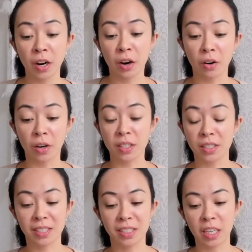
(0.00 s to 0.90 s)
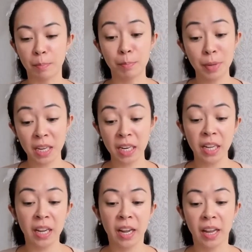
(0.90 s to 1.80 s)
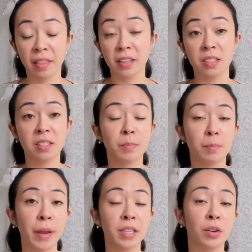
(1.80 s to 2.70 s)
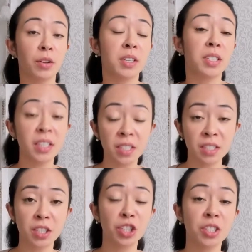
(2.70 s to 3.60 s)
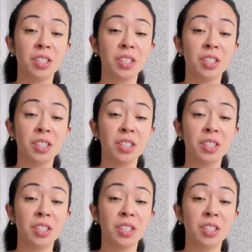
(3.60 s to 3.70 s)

or some pin and this is based on six digits.